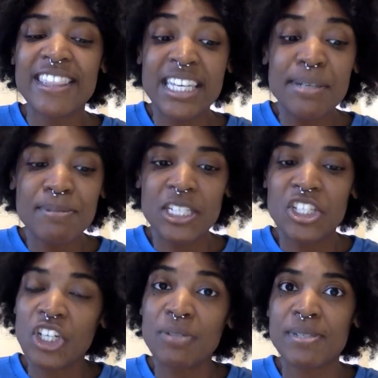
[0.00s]
themes in
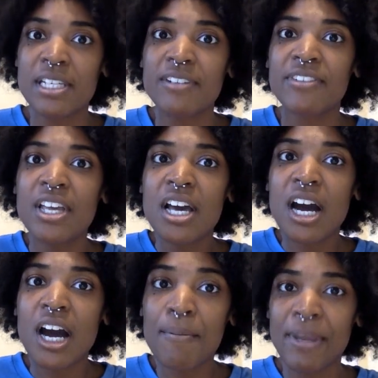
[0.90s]
terms of
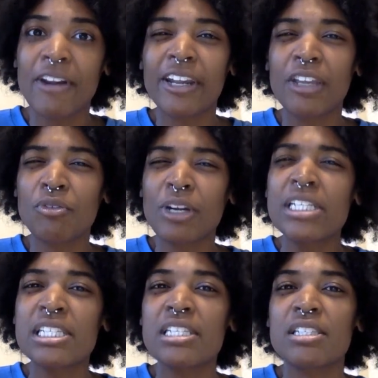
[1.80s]
American
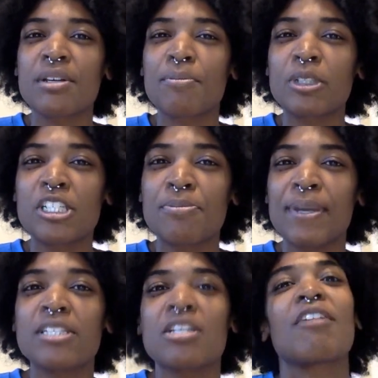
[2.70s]
racism, which is
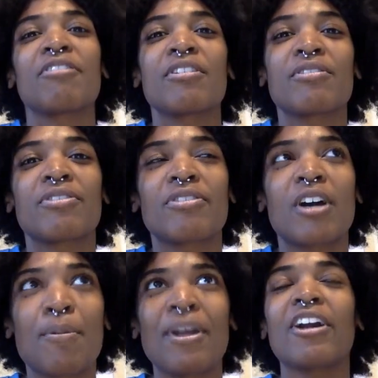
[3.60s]
based off of
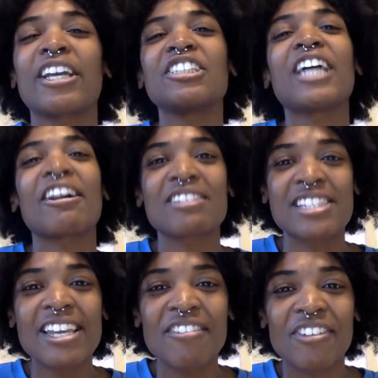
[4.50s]
American chattel
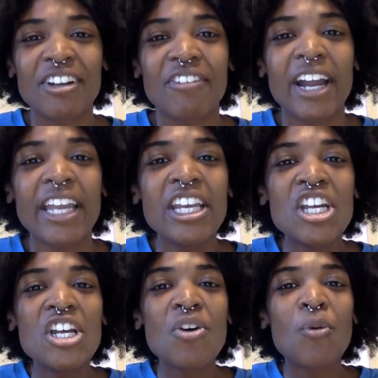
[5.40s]
slavery, right?
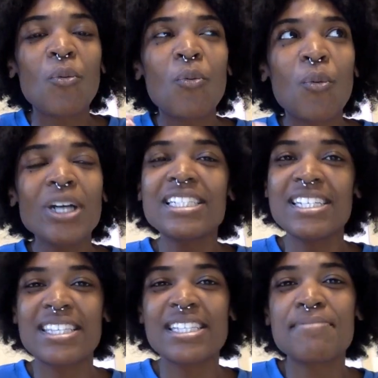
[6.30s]
What
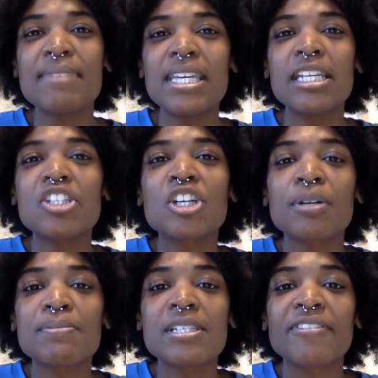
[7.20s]
does this mean in
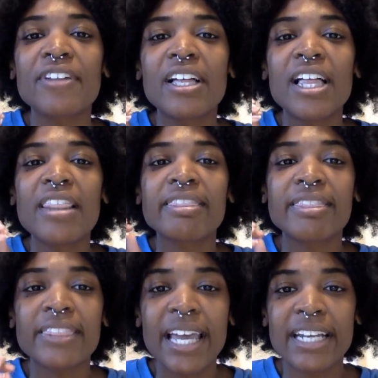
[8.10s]
terms of
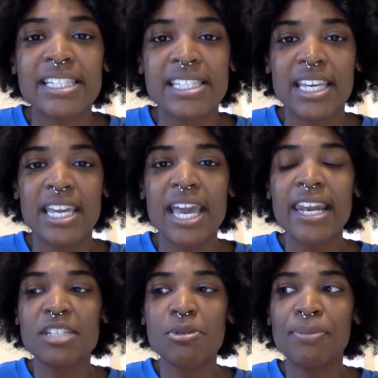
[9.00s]
legacy? And
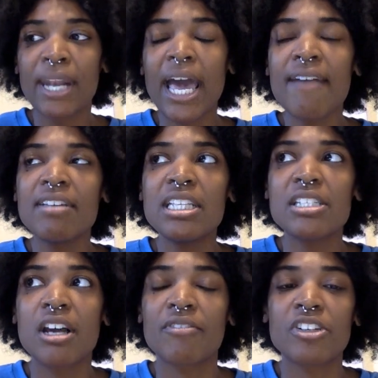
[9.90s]
as we've been having
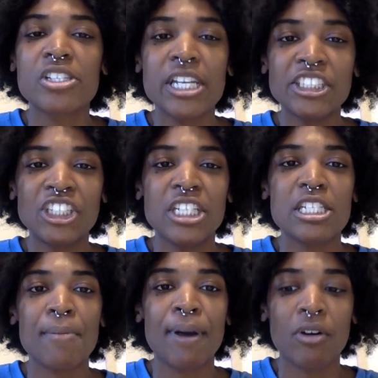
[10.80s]
these conversations
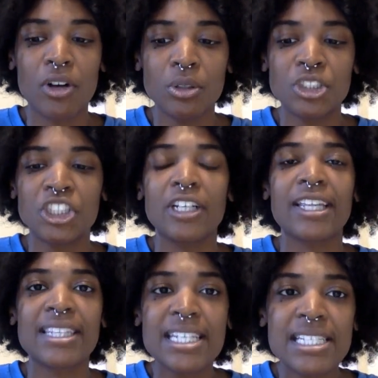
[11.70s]
about culture and
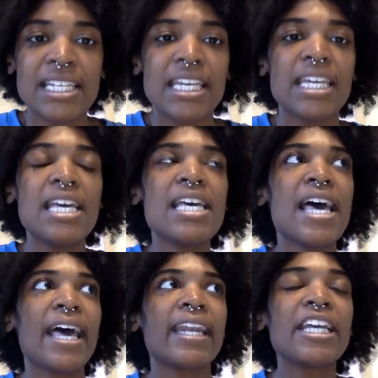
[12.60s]
ethnicity
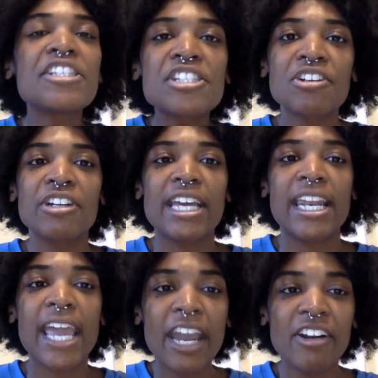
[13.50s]
and history
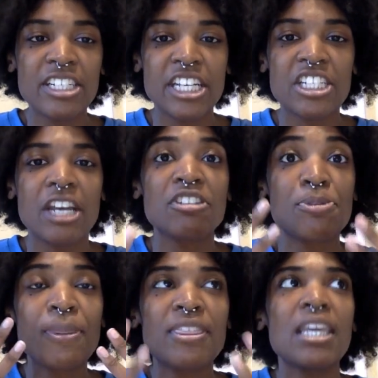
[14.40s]
and heritage, I've just
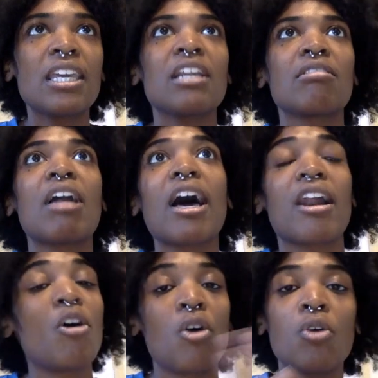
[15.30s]
been thinking a lot
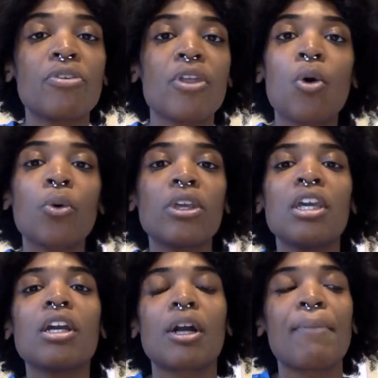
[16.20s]
over the whole
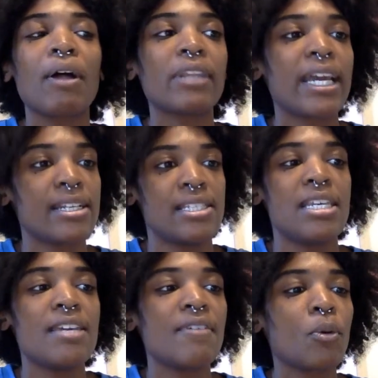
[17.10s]
year about legacy,
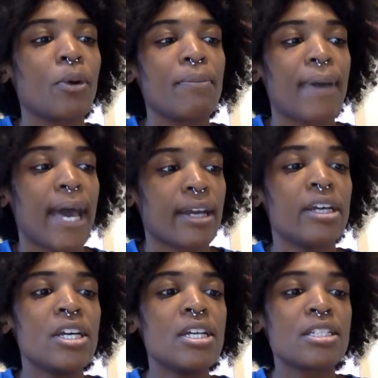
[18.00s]
even going back
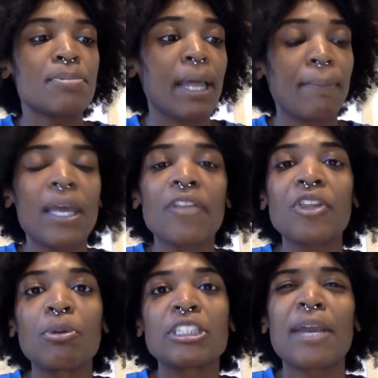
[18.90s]
to Black
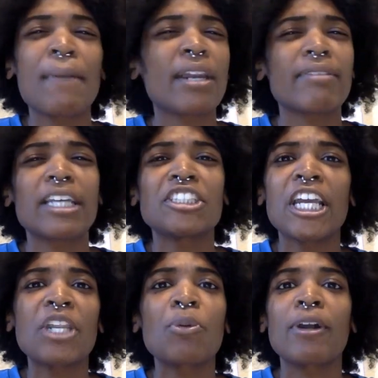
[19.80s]
Panther, which came out in like
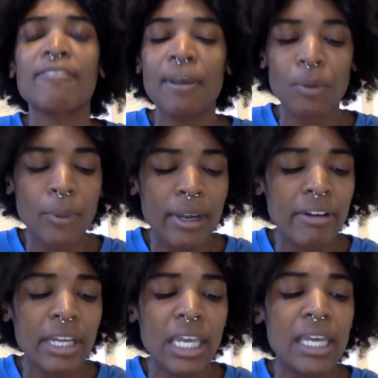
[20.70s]
January,
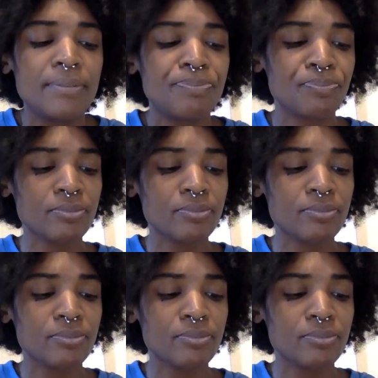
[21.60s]
February, and